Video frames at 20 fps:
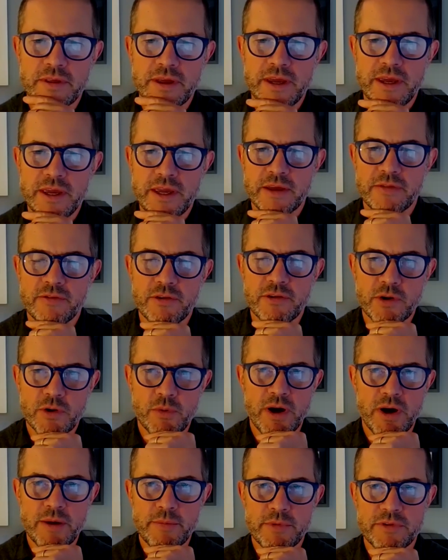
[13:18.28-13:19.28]
the
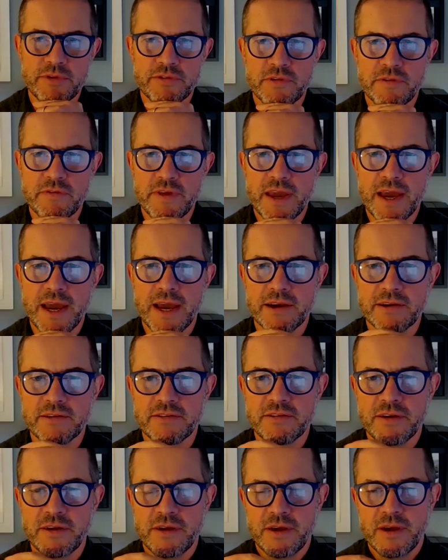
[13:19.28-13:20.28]
requirements of the
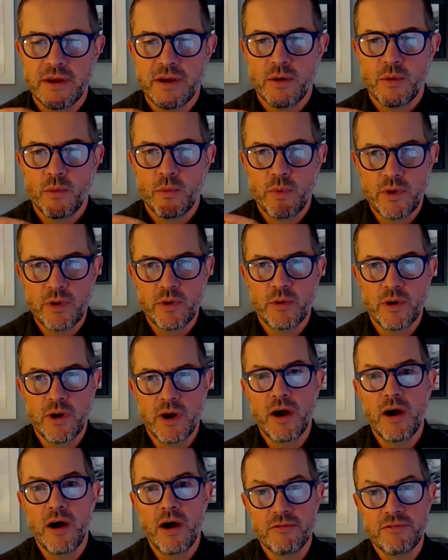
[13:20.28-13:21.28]
Act
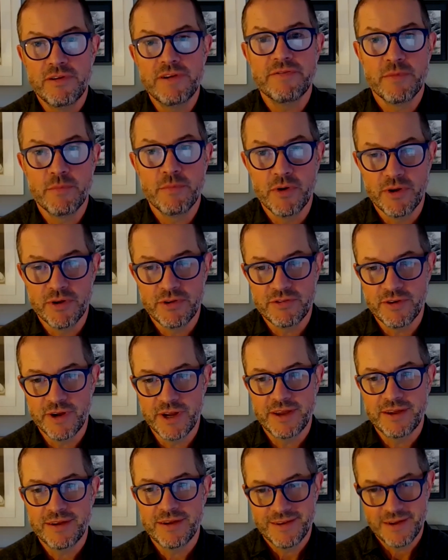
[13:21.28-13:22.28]
are river
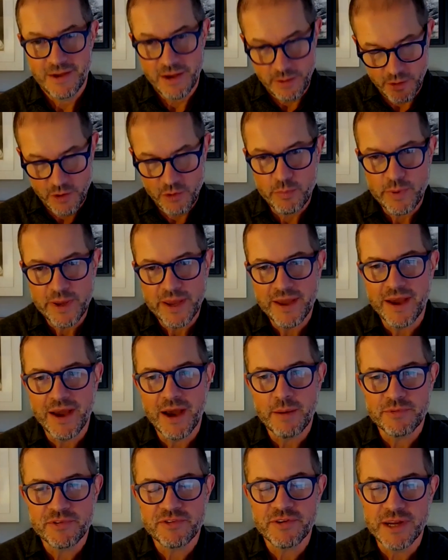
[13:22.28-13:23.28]
monitoring, albeit
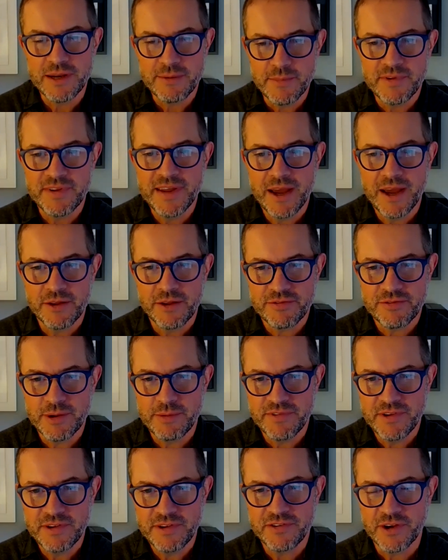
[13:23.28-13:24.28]
upstream and
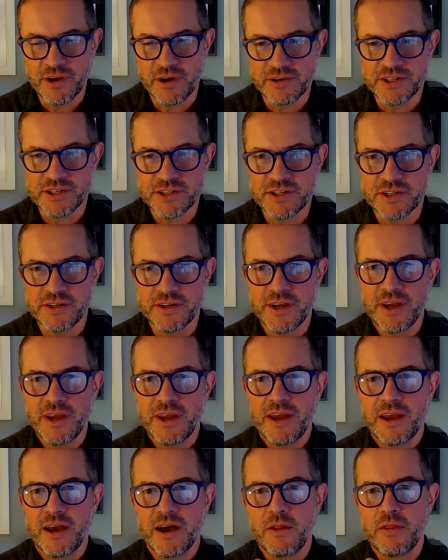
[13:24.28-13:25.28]
downstream discharges? And
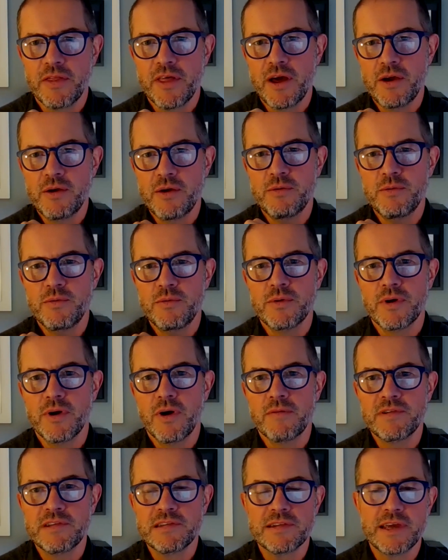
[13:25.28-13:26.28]
although
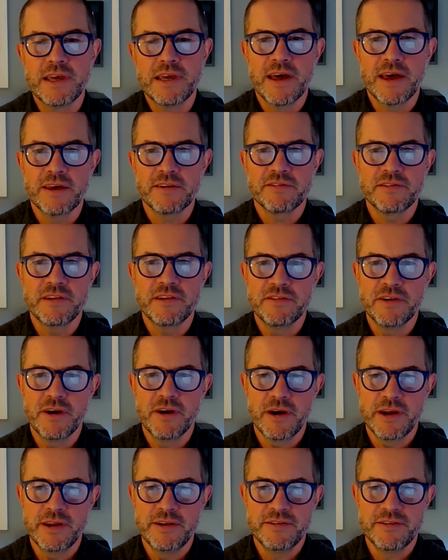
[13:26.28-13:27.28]
obviously that's
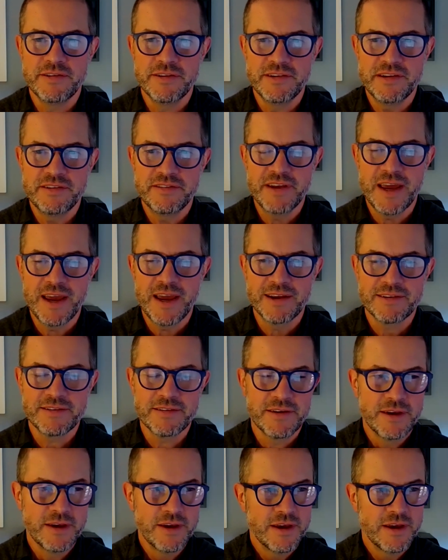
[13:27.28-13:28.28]
designed to
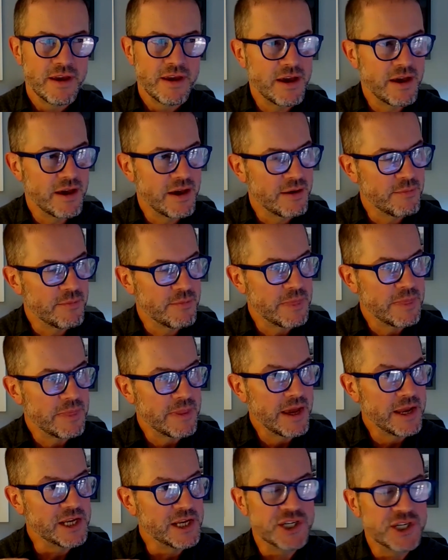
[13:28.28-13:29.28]
detect
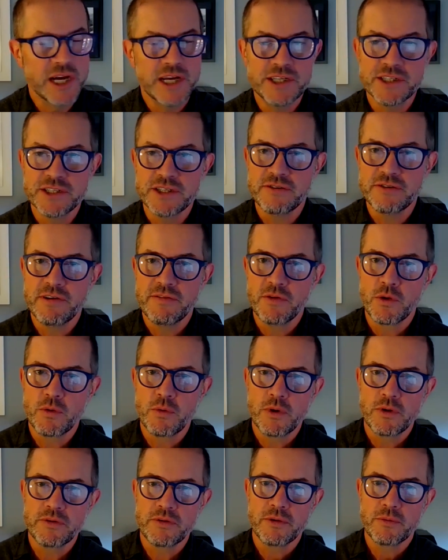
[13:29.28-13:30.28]
any changes in river
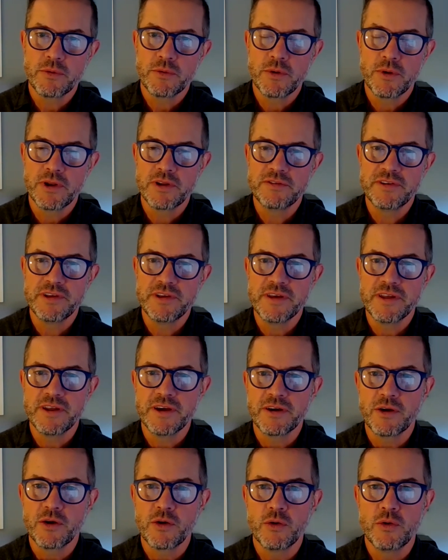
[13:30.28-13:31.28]
quality that
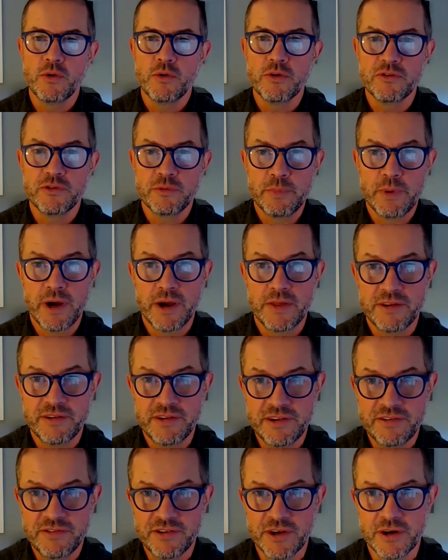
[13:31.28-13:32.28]
are caused by the
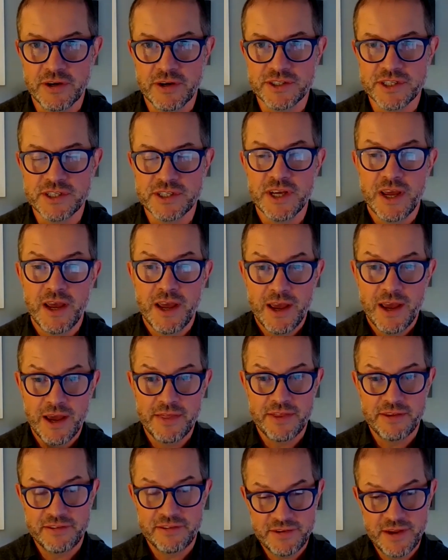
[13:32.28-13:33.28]
discharges,
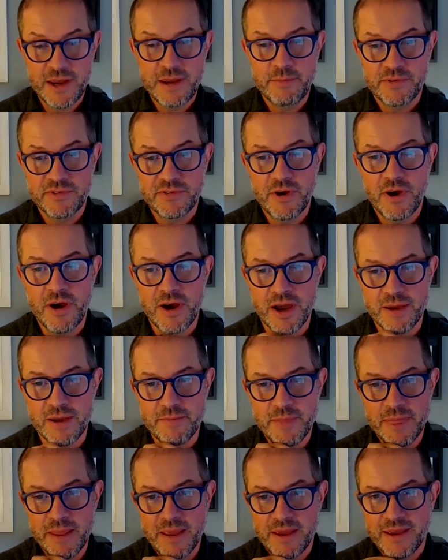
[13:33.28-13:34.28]
at the same
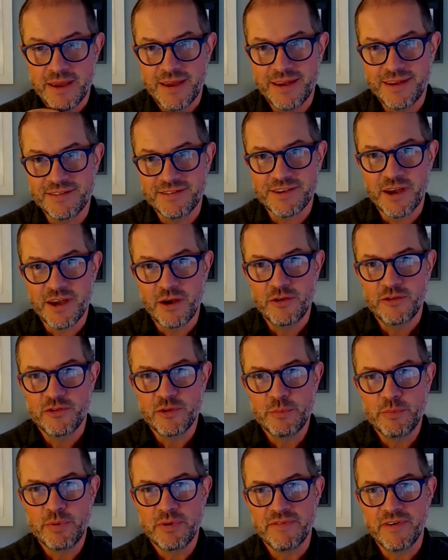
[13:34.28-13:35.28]
time, it's going
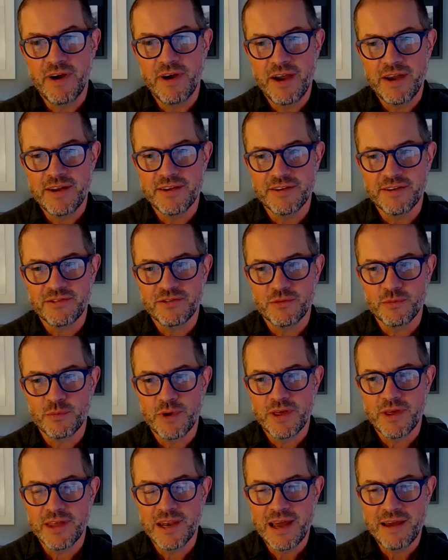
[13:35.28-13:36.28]
to provide us
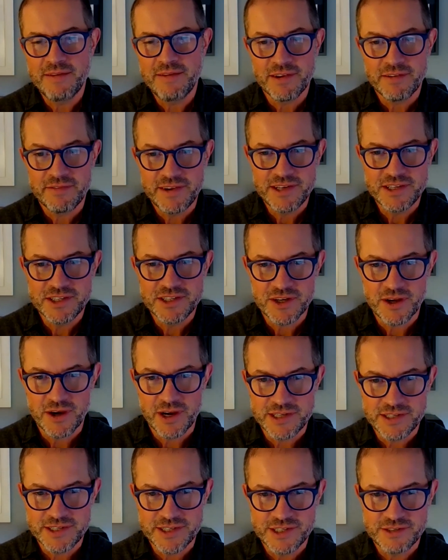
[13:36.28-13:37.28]
with a level of
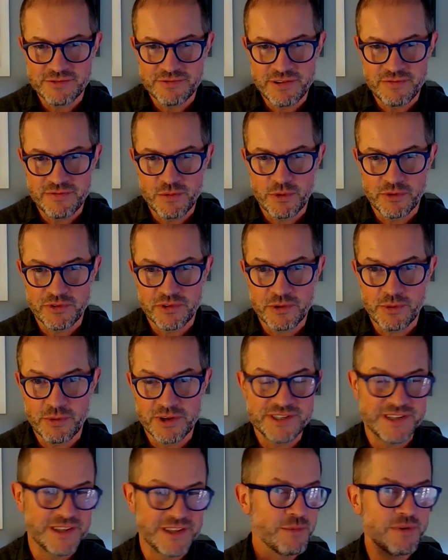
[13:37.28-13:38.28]
insight into river water
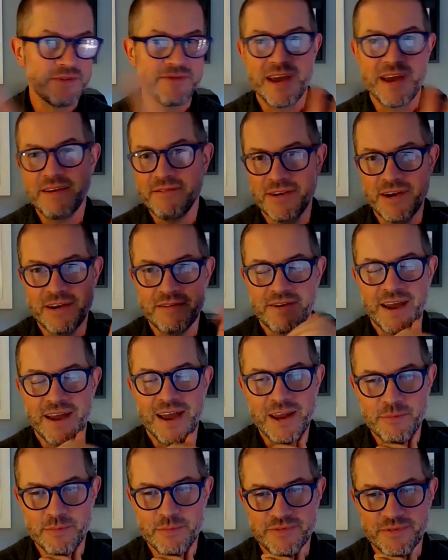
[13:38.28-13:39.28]
quality that we've never ever
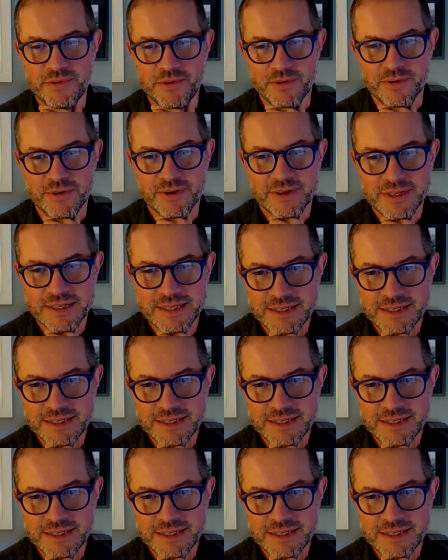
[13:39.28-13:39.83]
had before.